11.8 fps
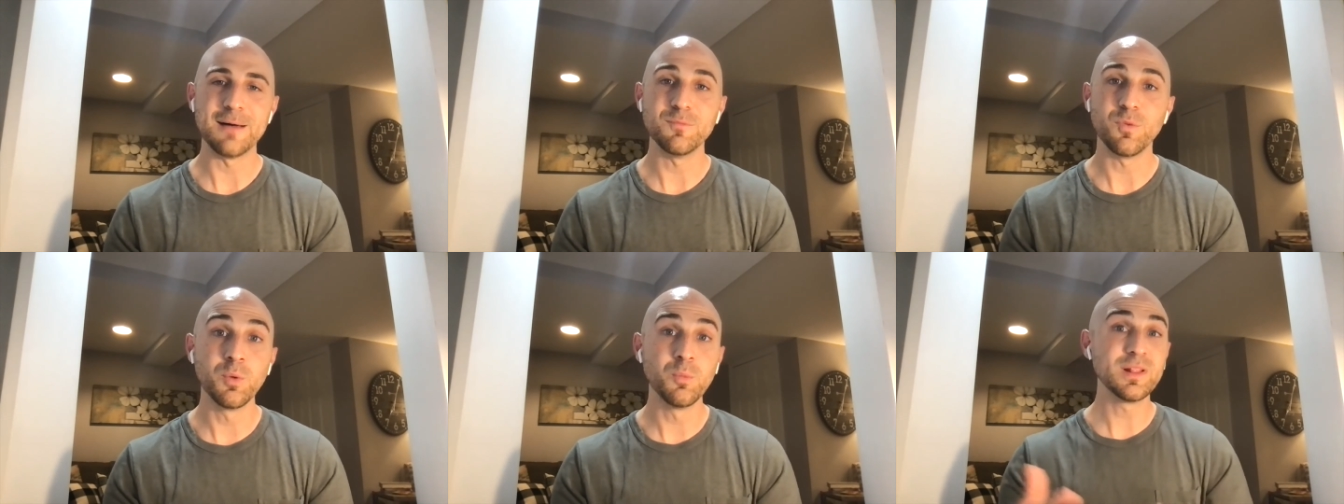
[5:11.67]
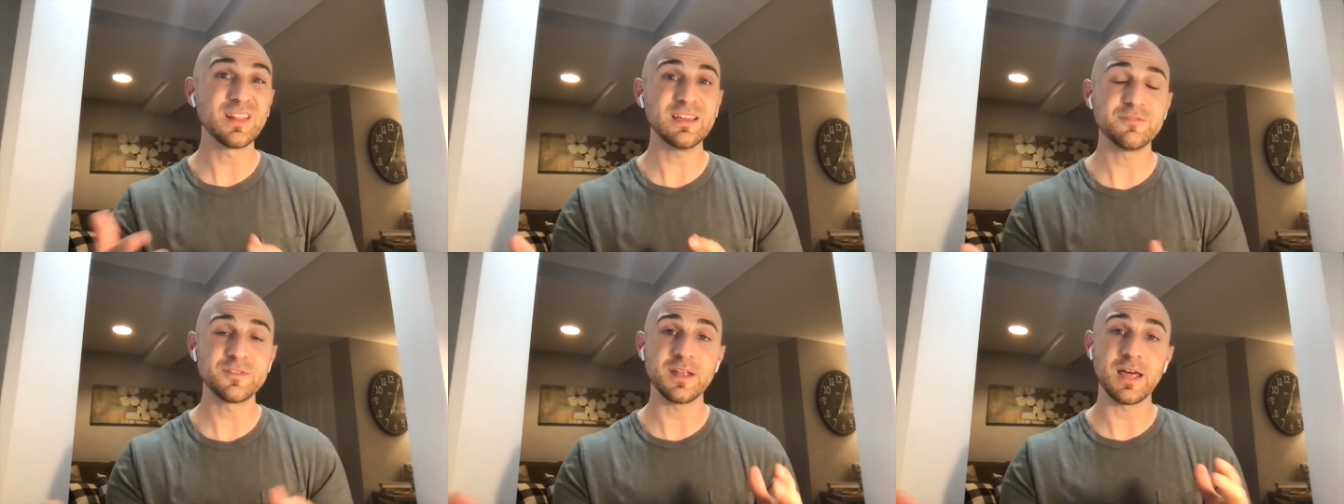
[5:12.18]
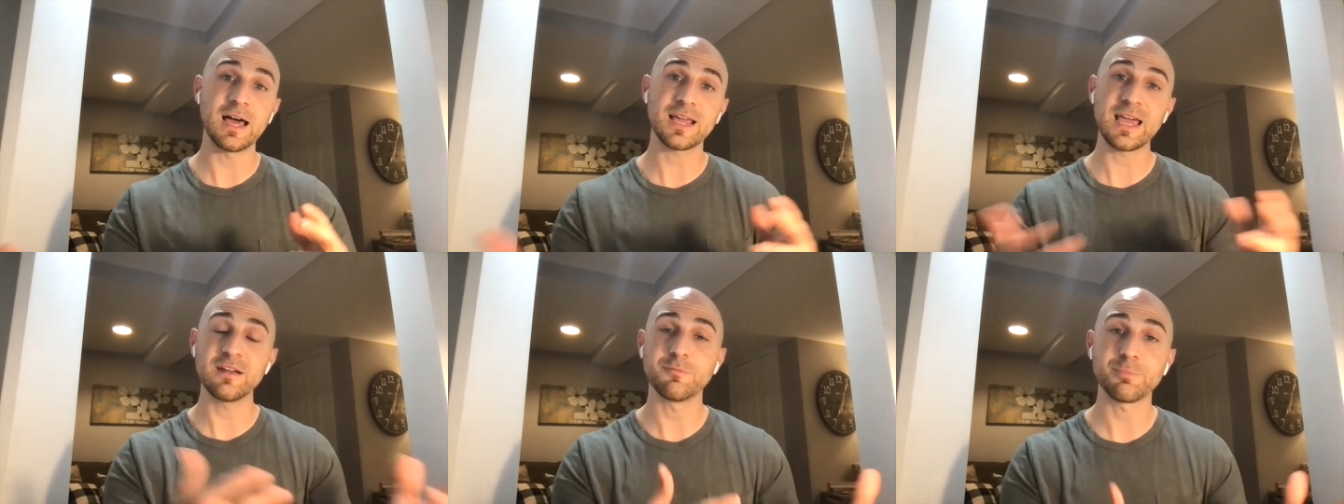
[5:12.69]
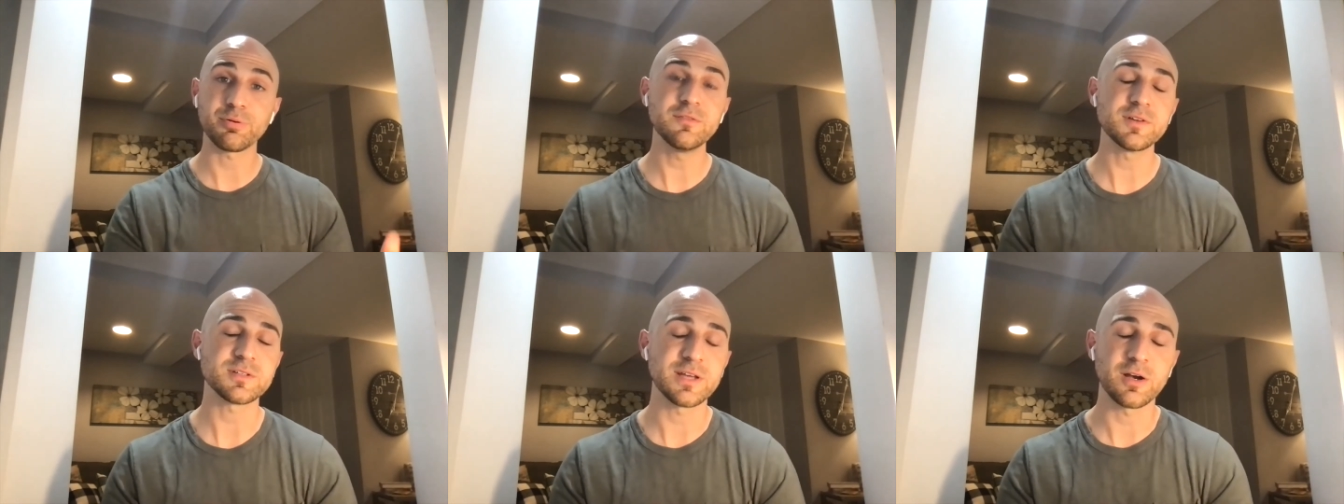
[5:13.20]
When we lived kind of
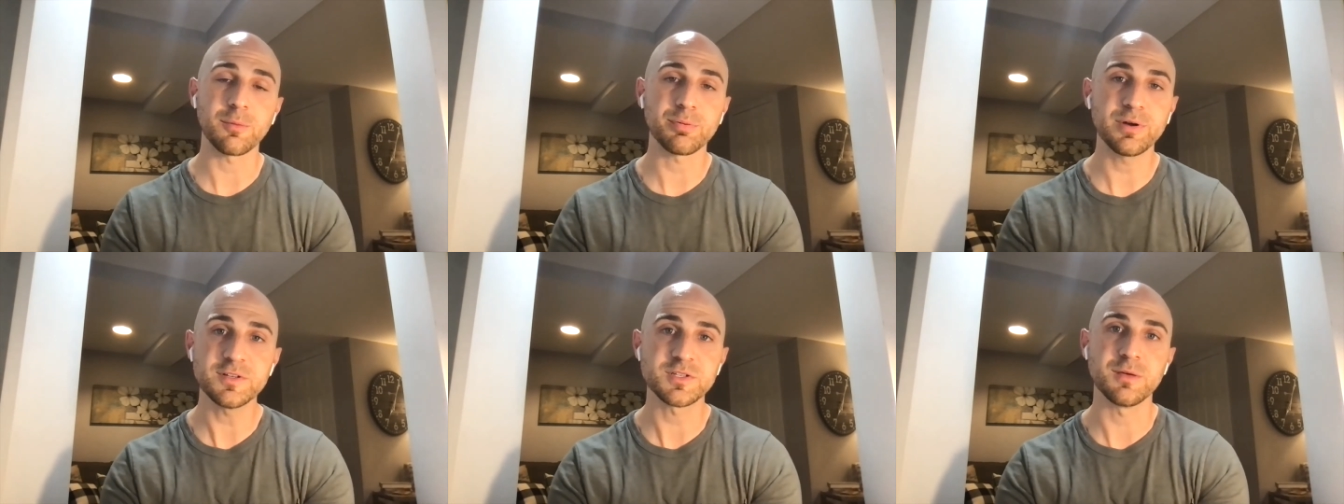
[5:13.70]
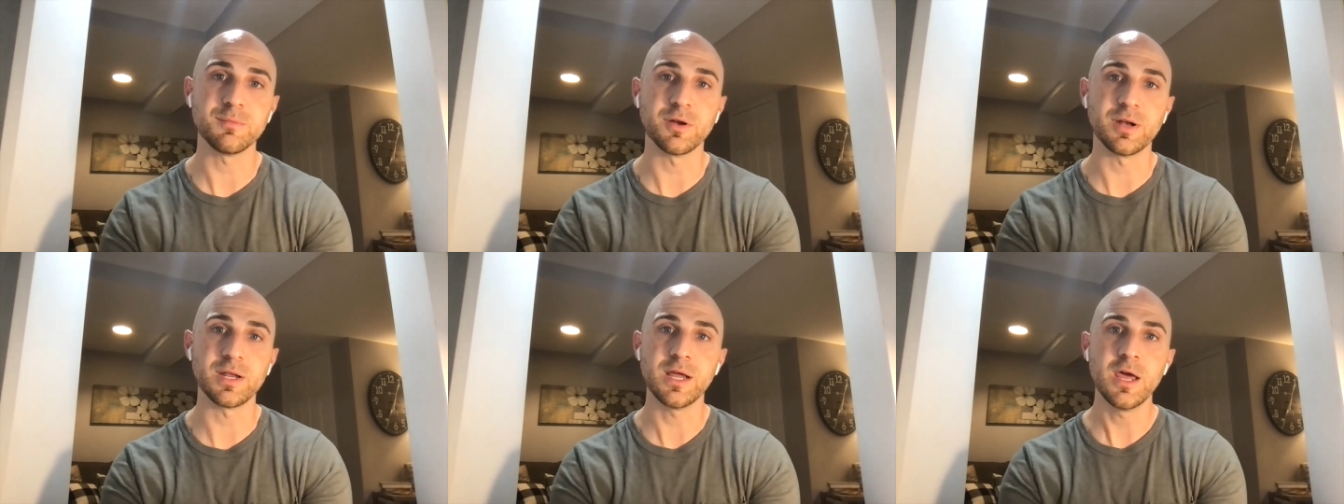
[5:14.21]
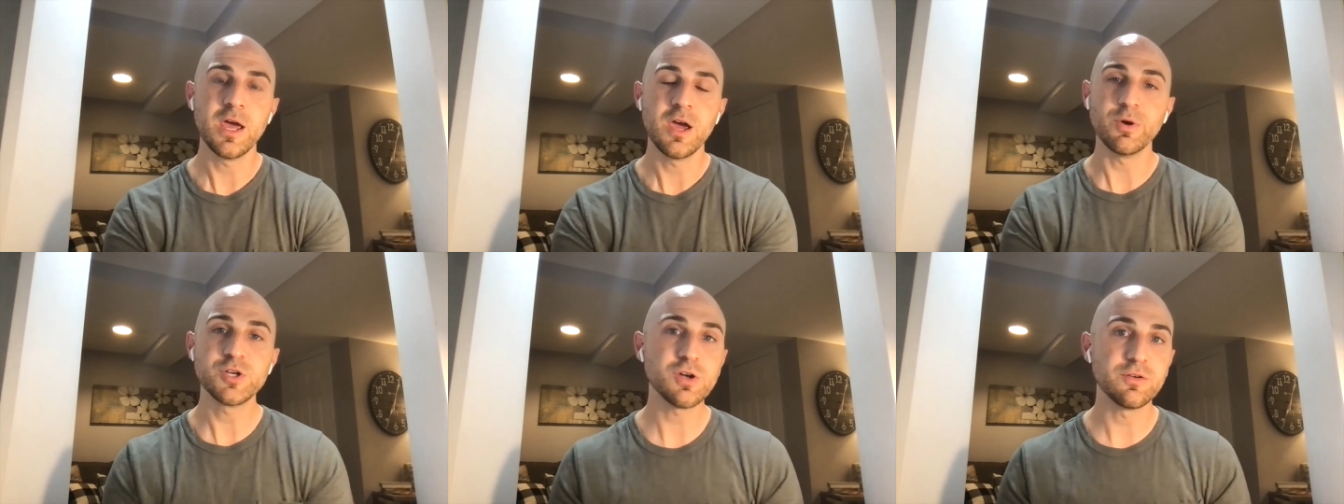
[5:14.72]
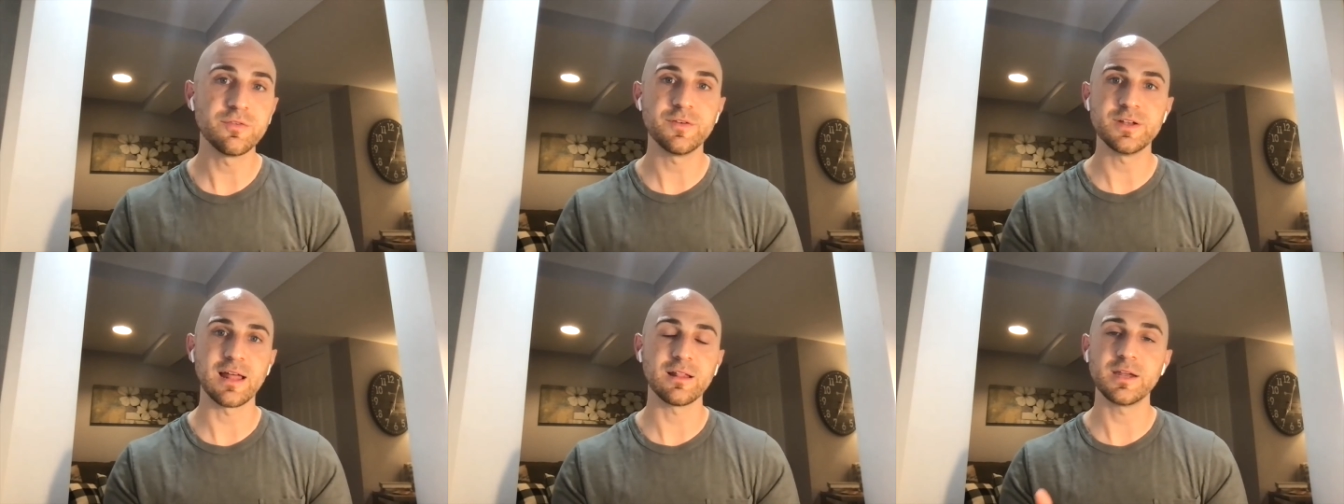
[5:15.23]
previously in our previous community, we showed
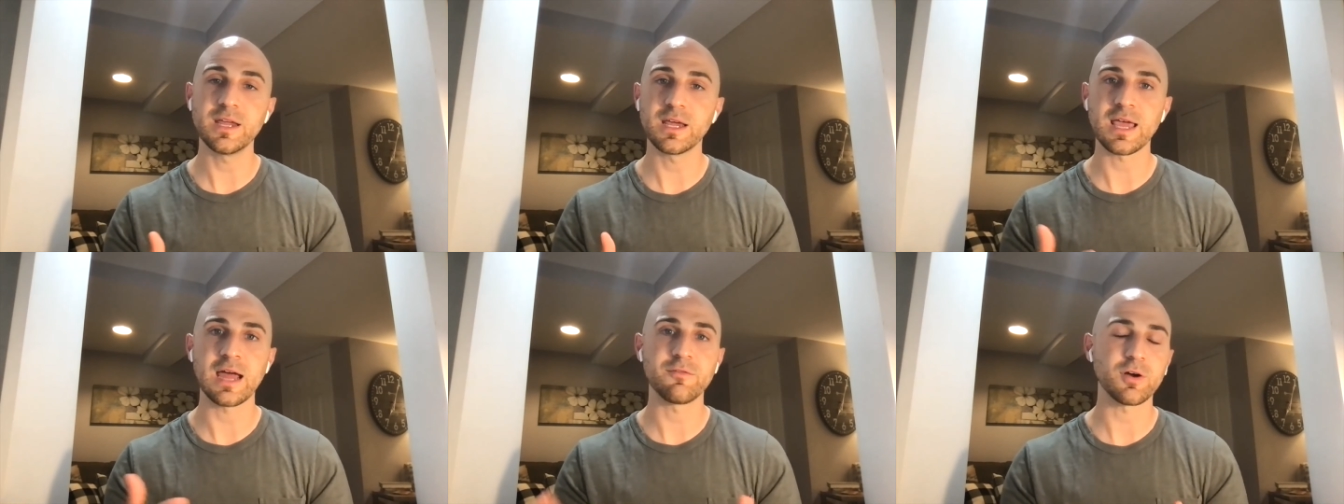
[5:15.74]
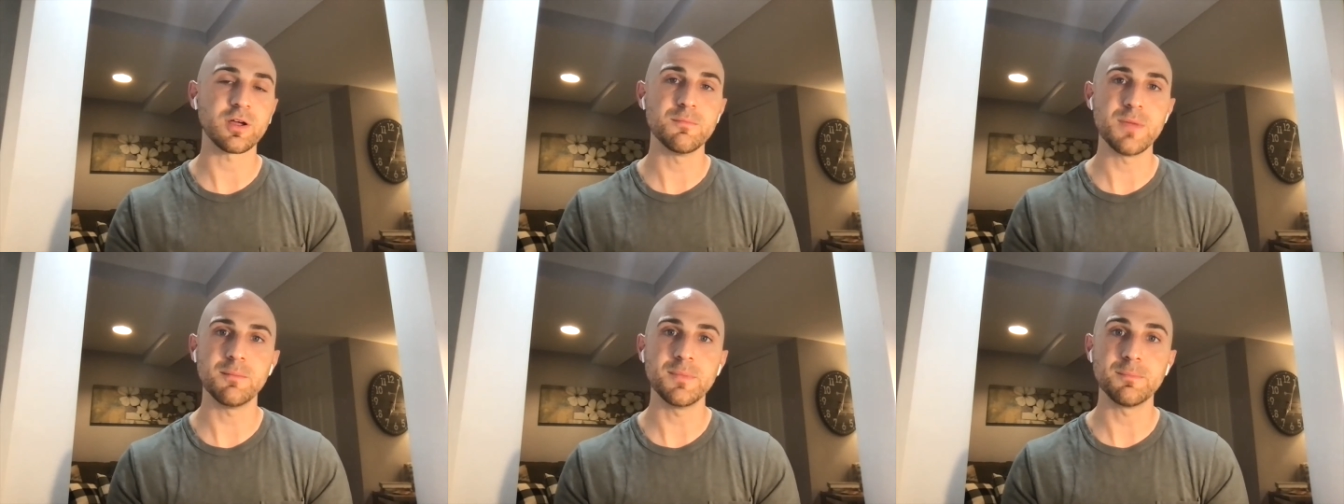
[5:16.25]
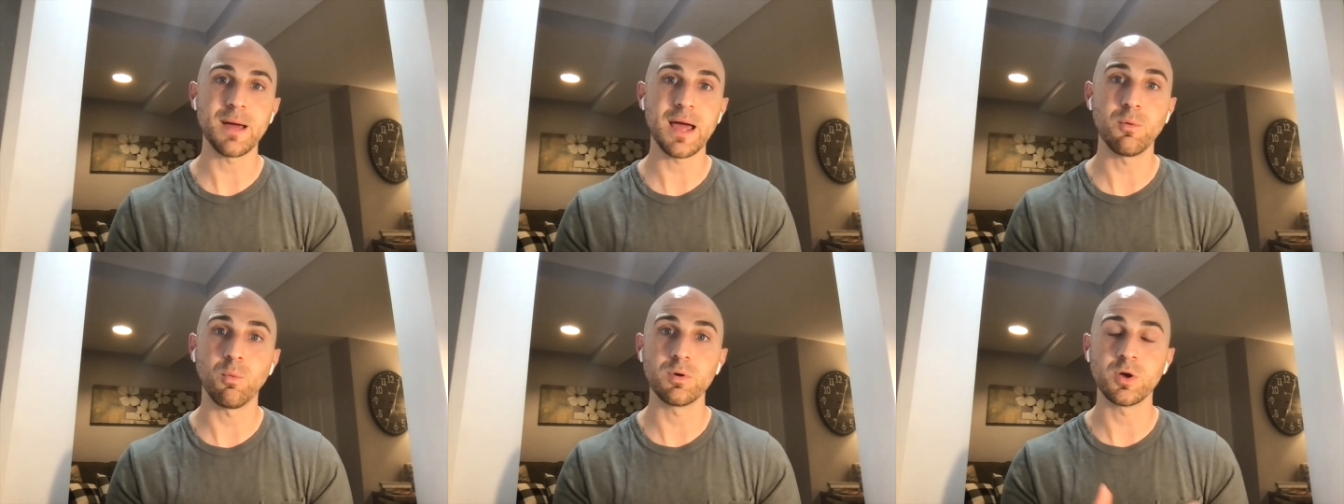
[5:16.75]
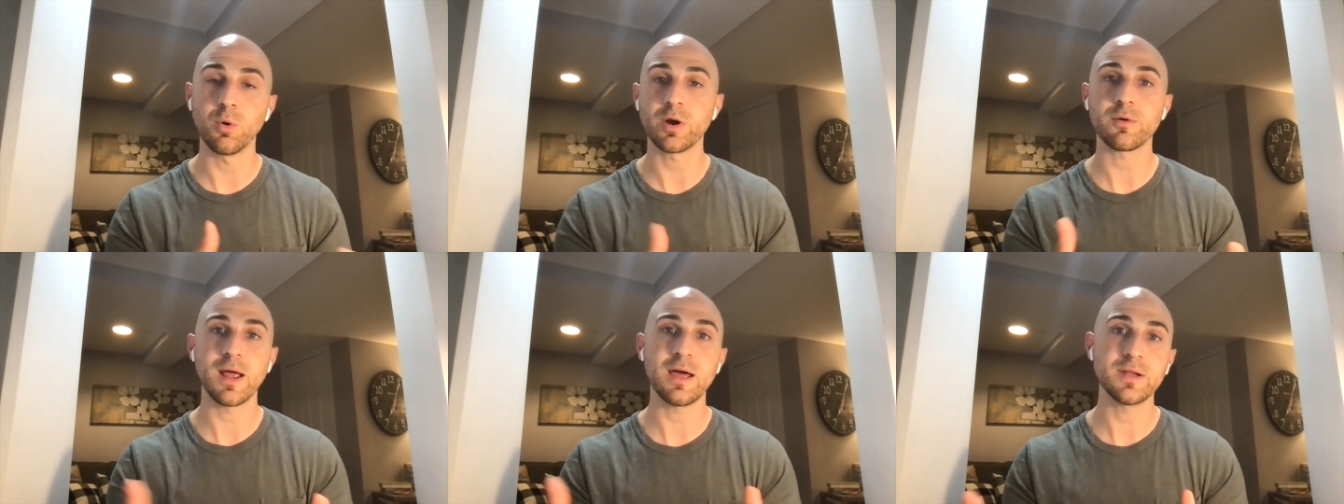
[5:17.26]
fidelity and kind of our commitment by going
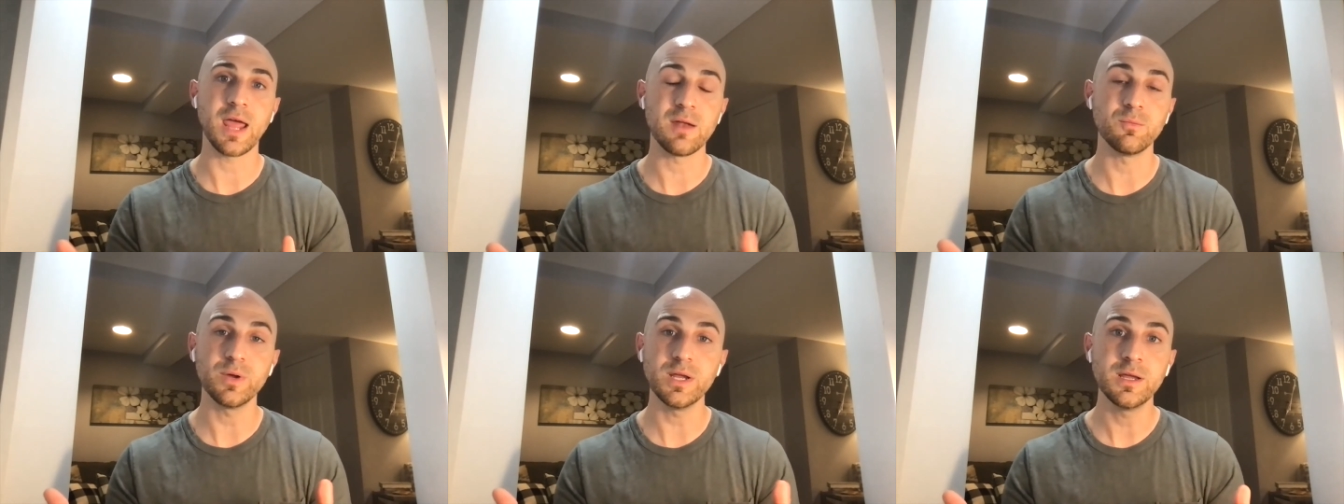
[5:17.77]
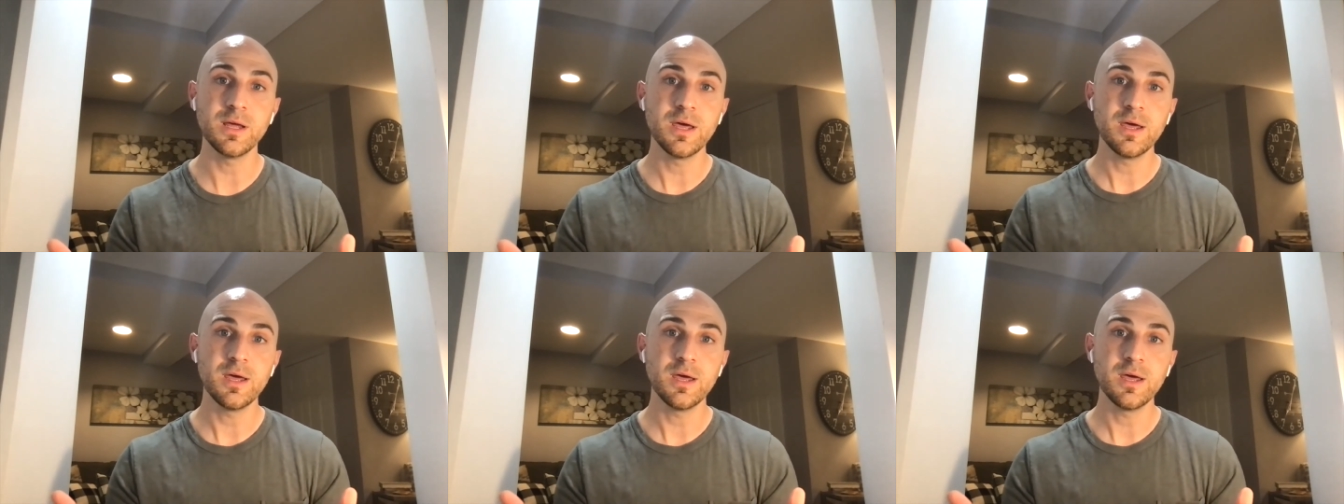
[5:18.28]
around and we